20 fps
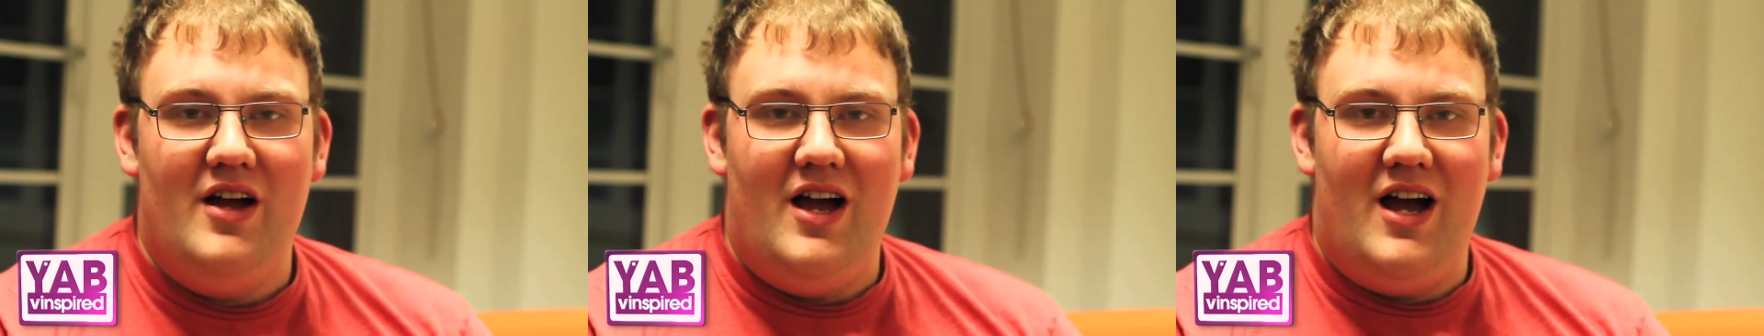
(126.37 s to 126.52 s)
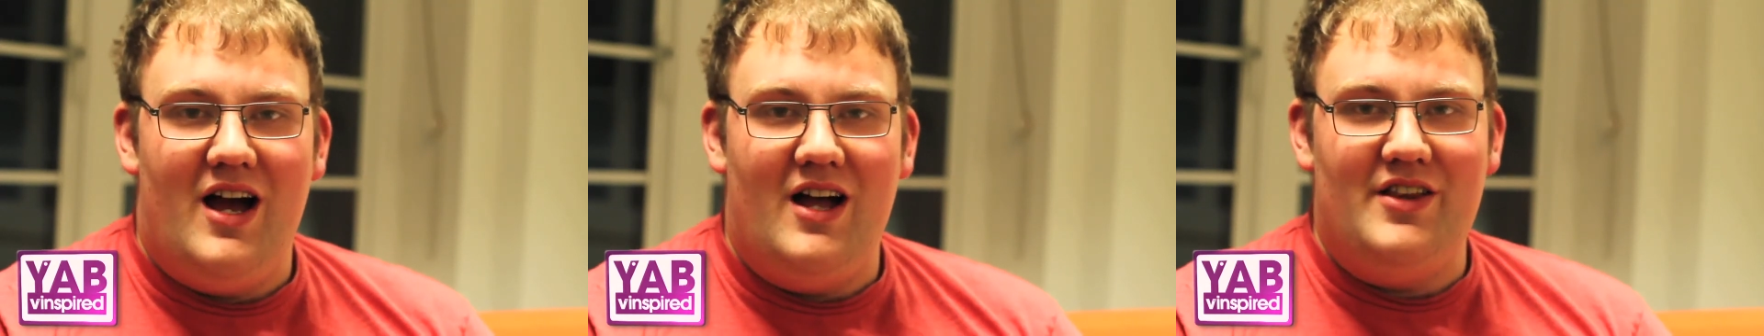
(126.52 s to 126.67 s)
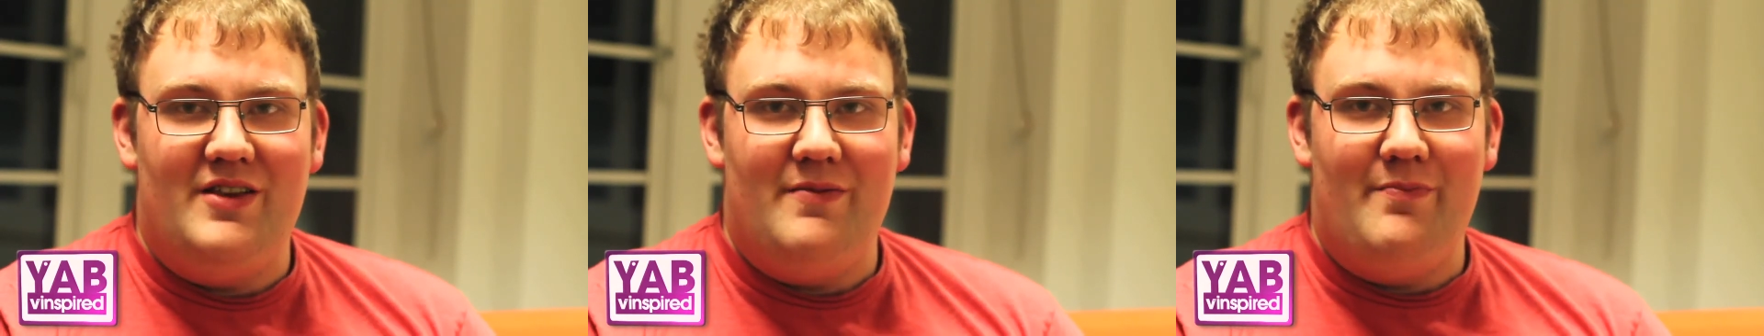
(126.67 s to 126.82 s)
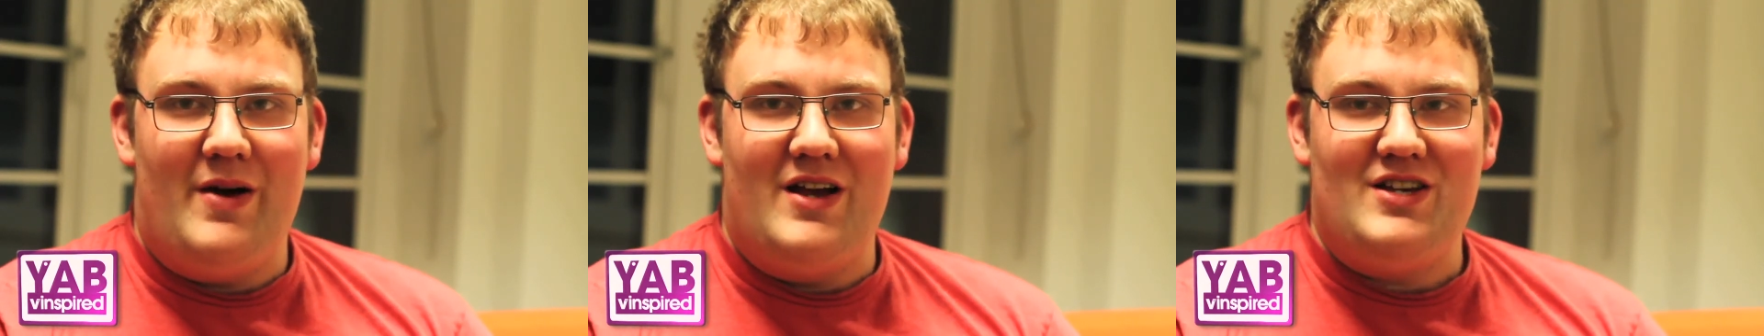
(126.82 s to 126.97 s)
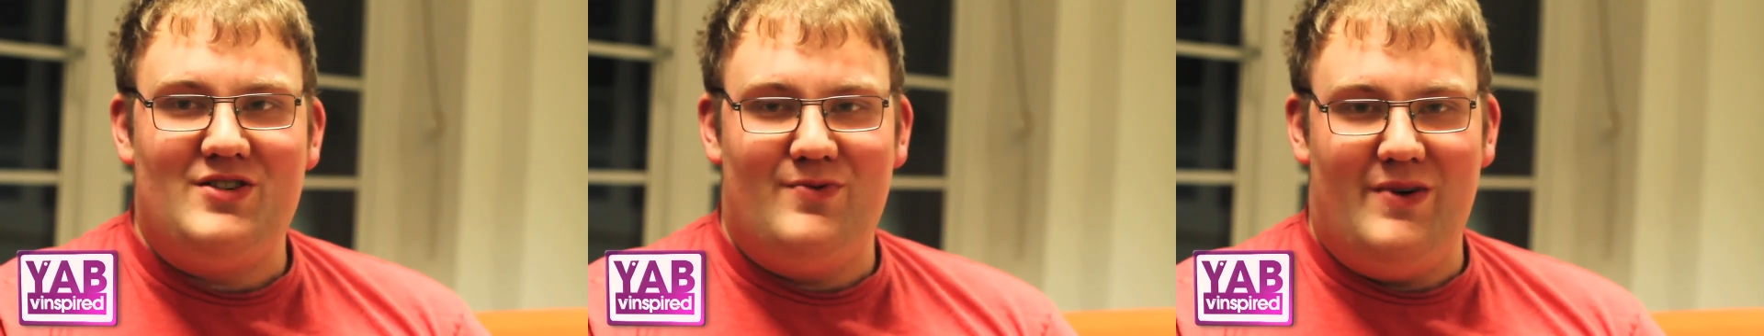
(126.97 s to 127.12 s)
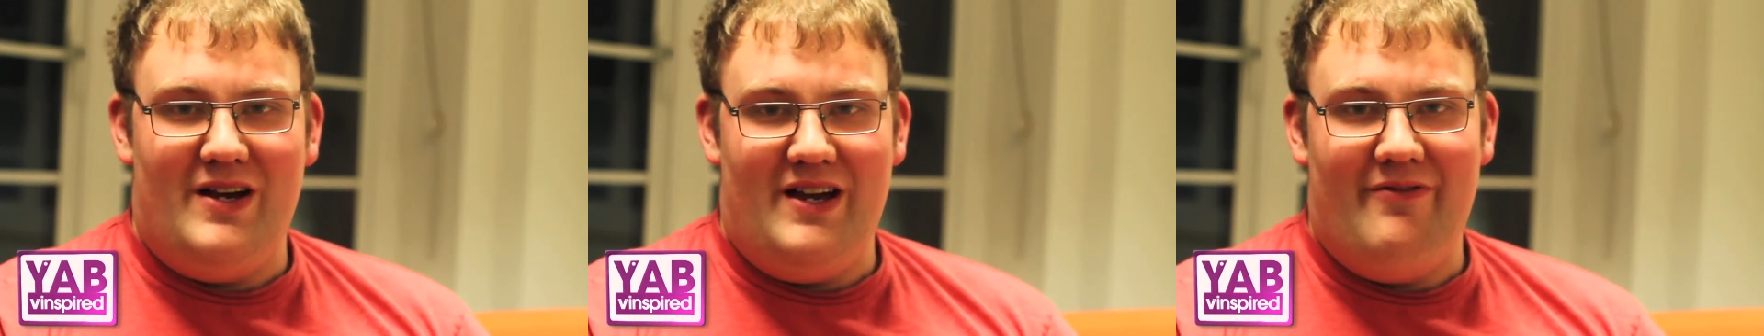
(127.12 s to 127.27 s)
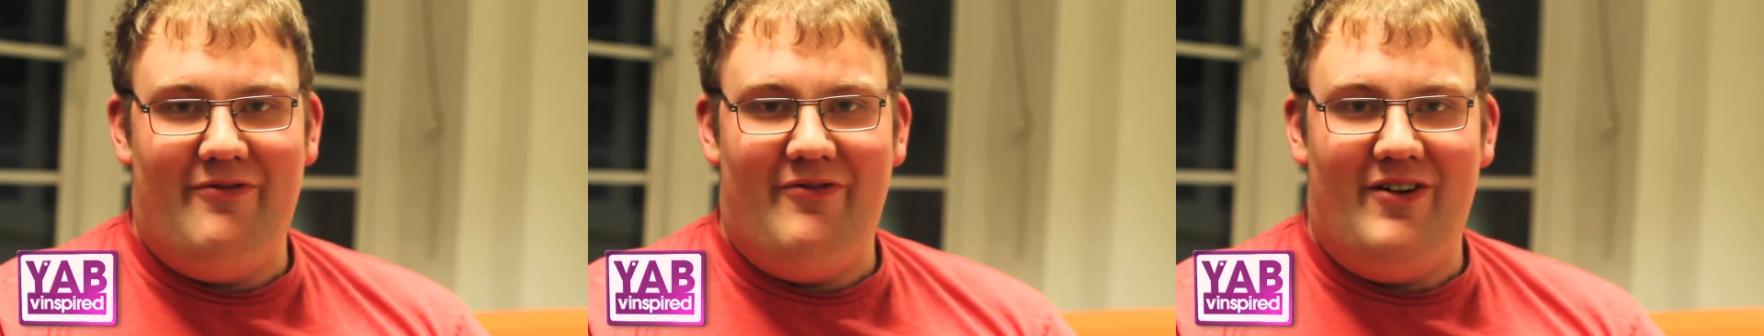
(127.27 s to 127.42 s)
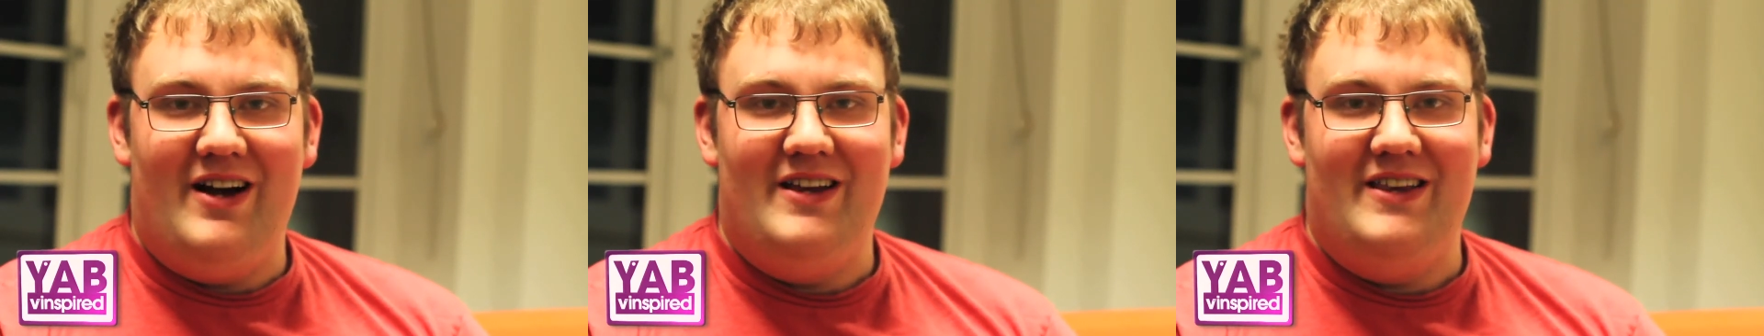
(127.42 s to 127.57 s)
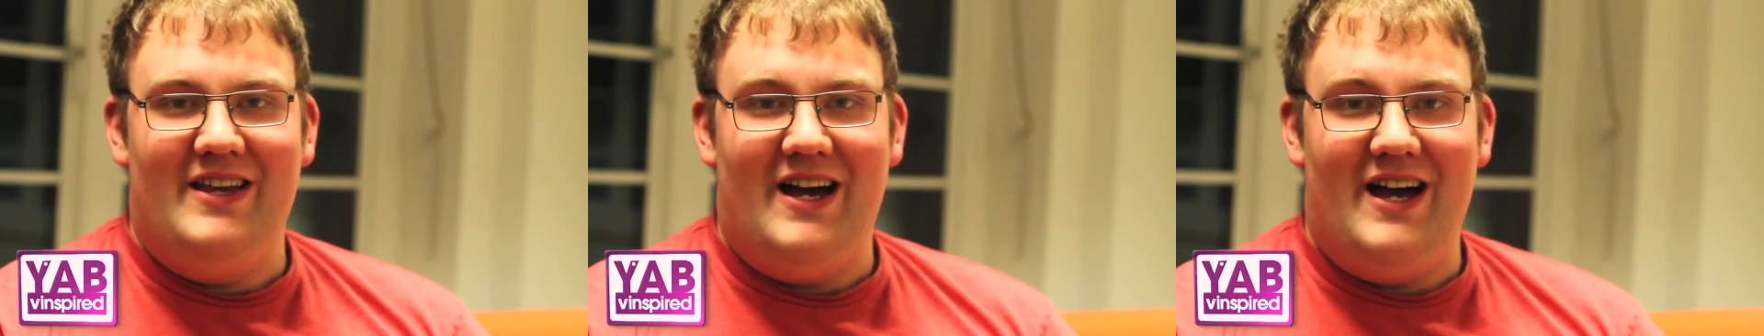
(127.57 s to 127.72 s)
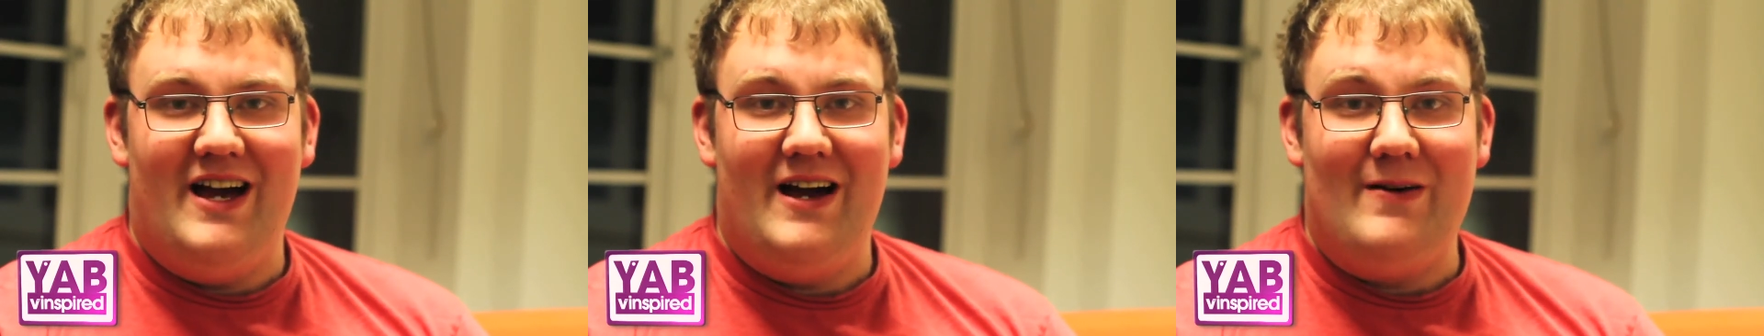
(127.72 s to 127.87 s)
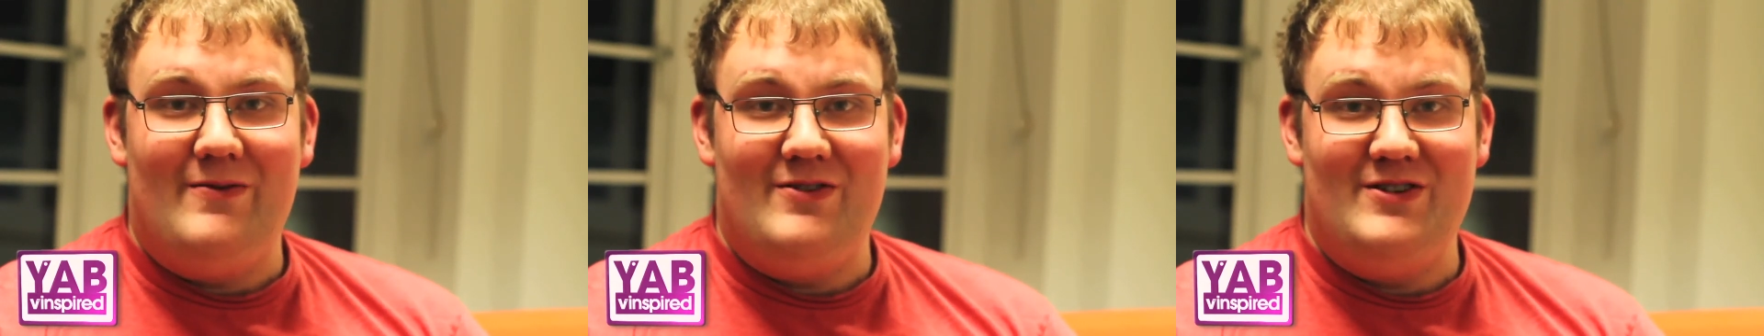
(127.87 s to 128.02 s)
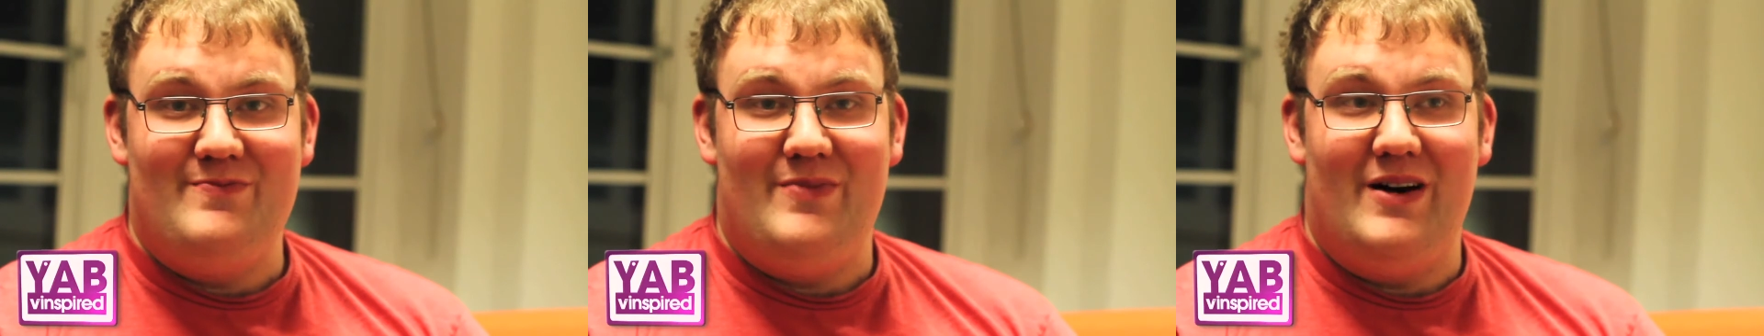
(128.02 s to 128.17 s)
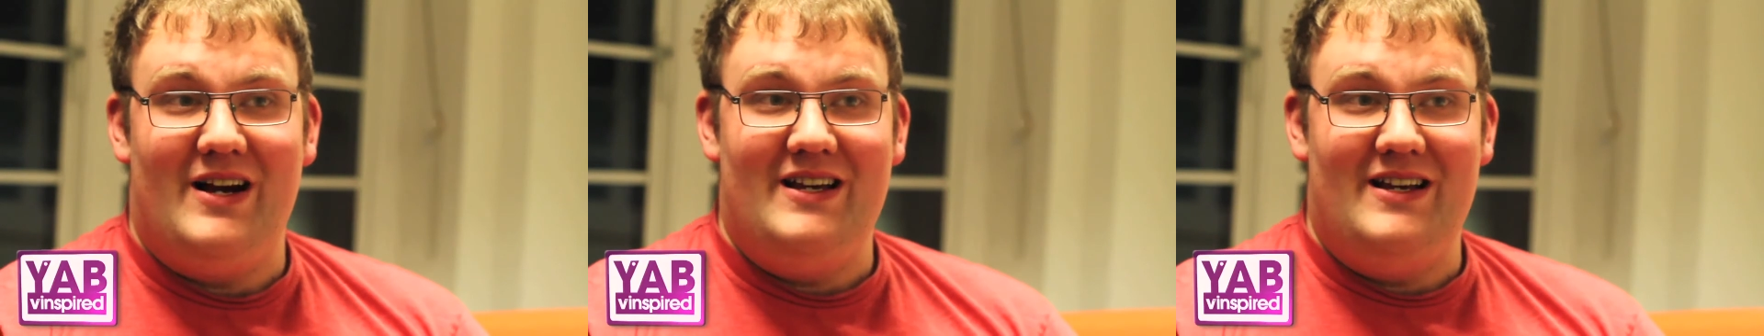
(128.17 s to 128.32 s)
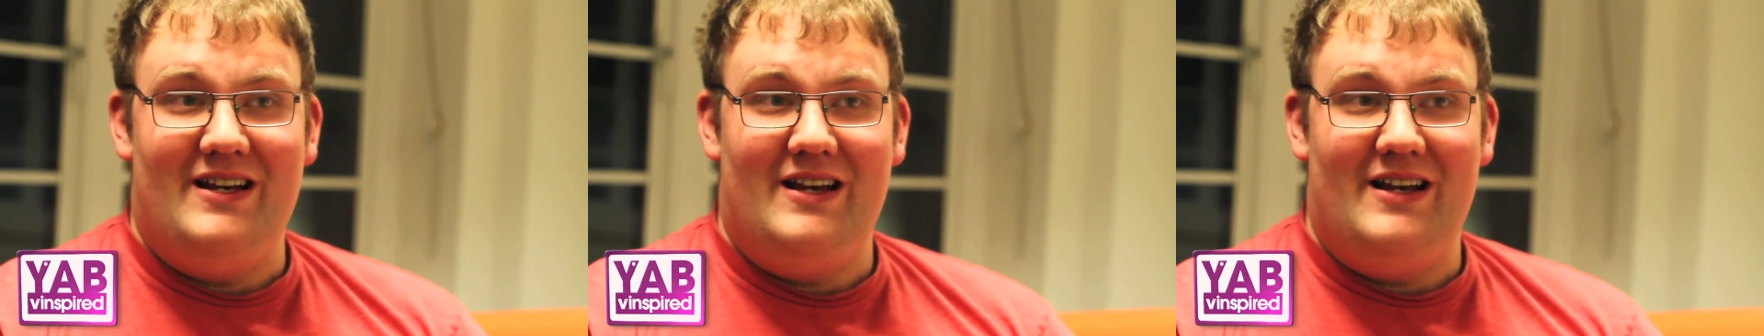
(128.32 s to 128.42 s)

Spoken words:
And the best way to find that out is by